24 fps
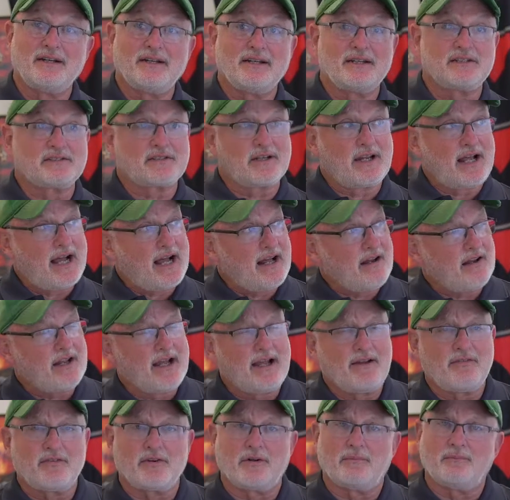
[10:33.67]
Is Lyle
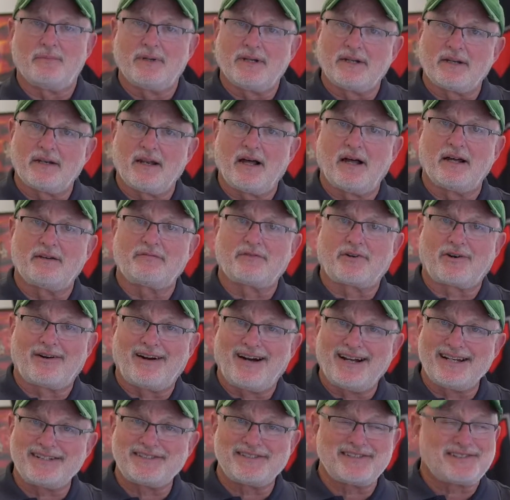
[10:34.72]
having a midlife
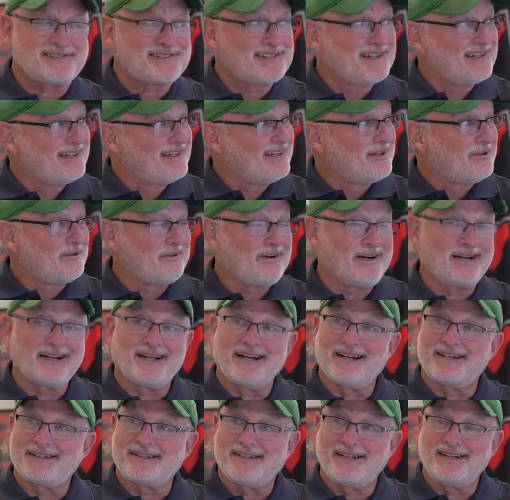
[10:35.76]
crisis? Well, I
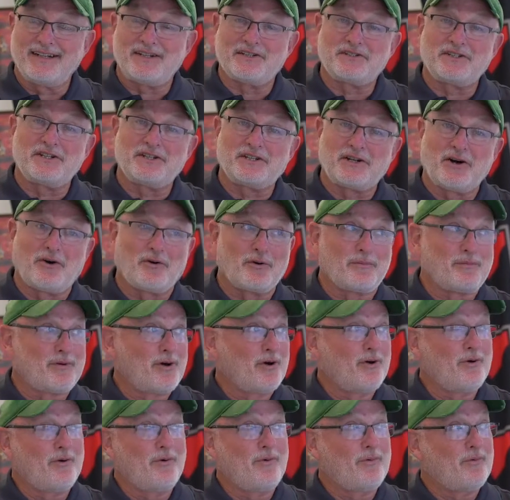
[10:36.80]
got to tell you, she told him,
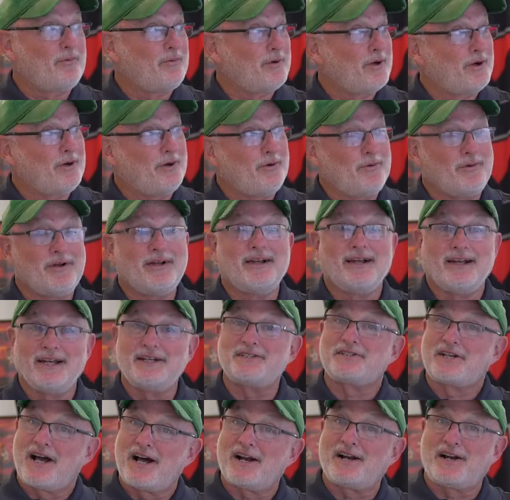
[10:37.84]
No, no,
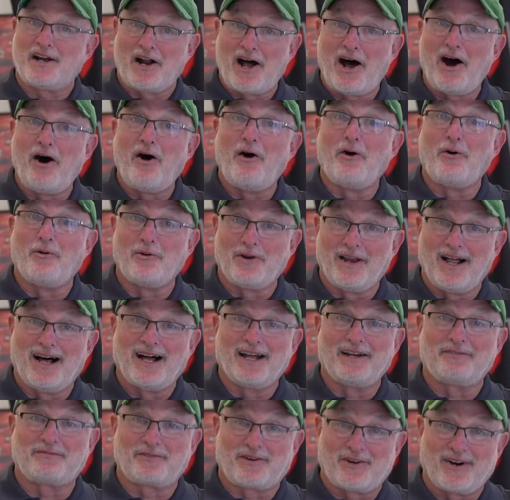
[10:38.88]
he's got an all
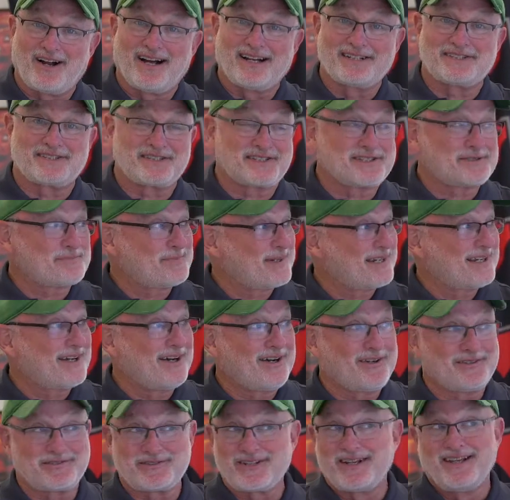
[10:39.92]
life crisis
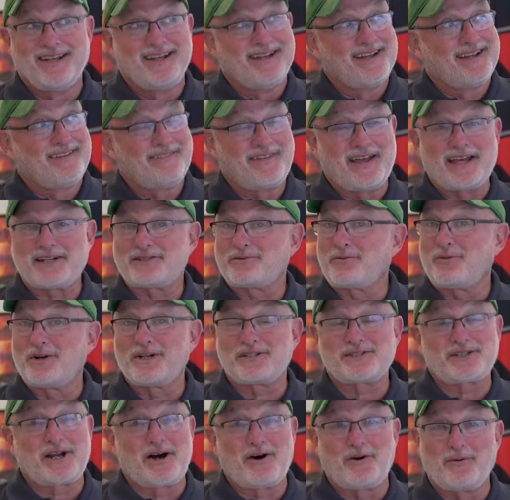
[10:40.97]
because that's what
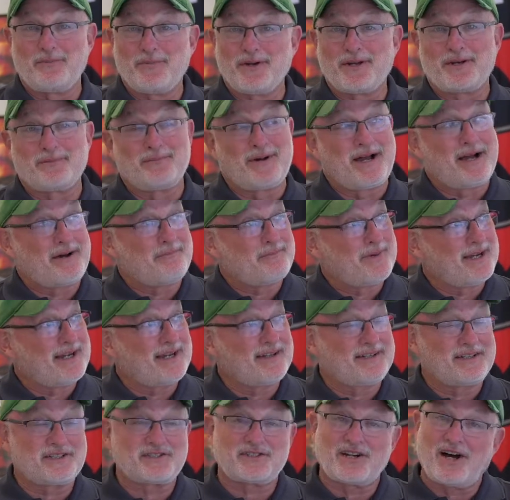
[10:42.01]
it's all been about,
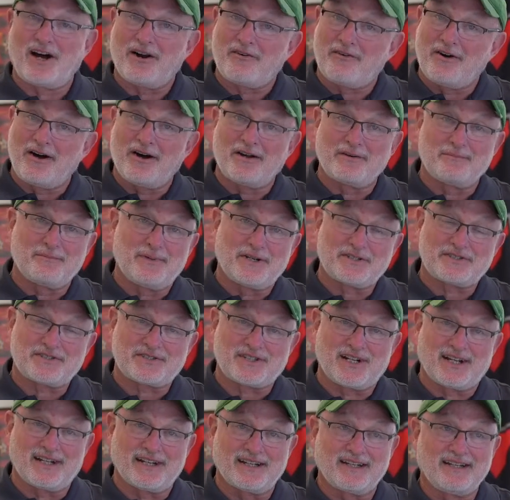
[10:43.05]
man, this hot rod
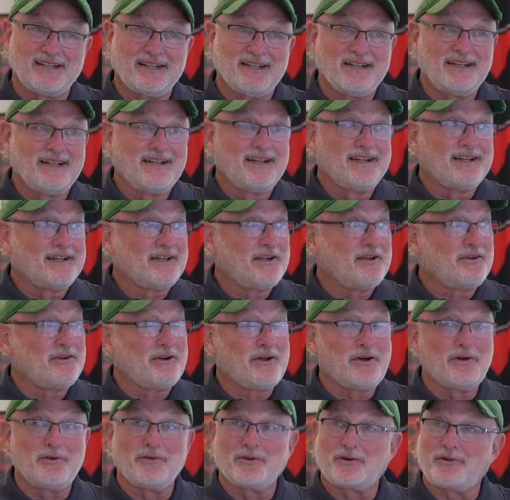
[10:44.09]
Mustang. You
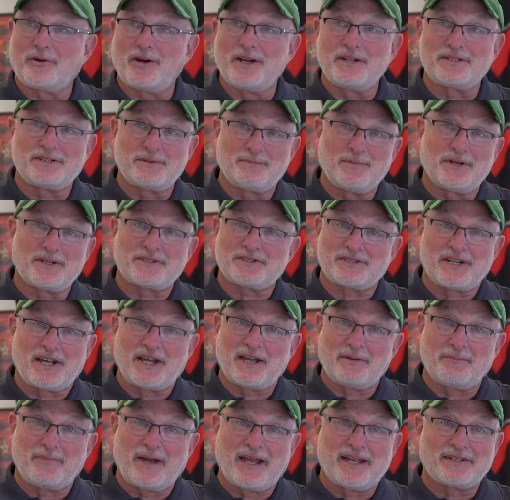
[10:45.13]
know, the crazy
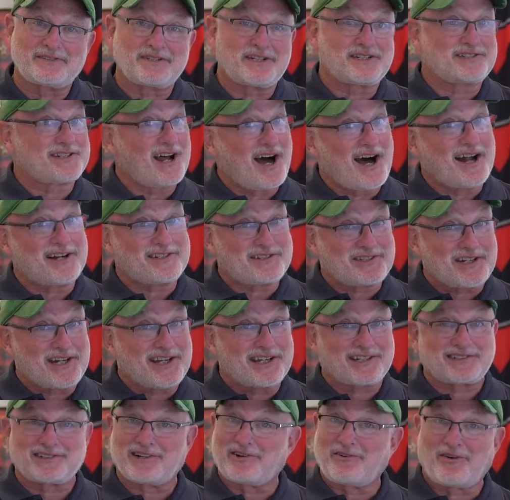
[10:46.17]
Mustang man says, Hot
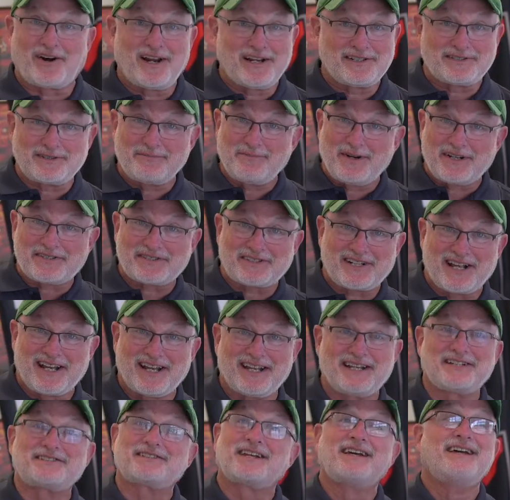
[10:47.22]
chicks and crazy
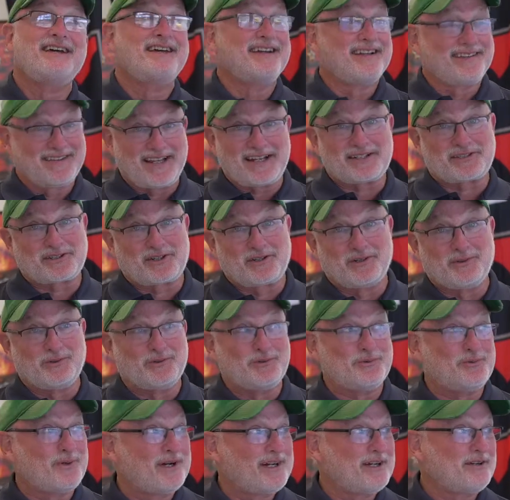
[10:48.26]
Mustangs. That's
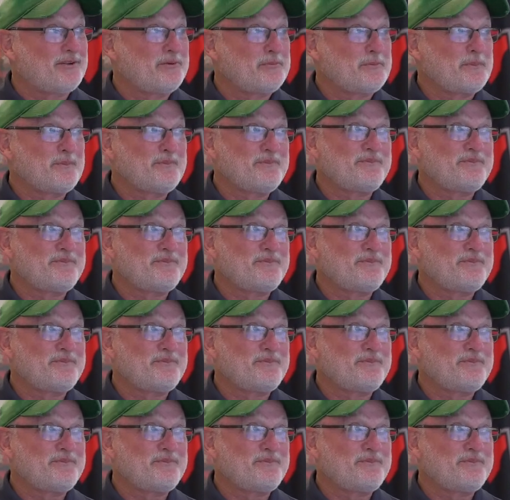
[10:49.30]
cool. Well,